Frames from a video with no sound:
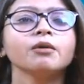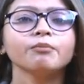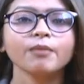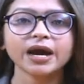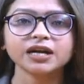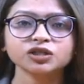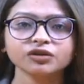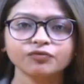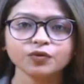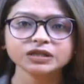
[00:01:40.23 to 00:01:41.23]

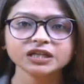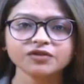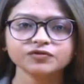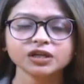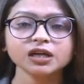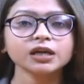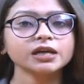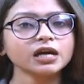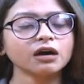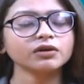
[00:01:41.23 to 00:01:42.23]
managing food safety
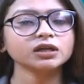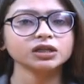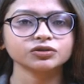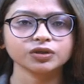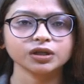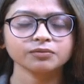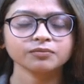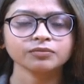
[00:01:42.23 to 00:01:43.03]
in our country.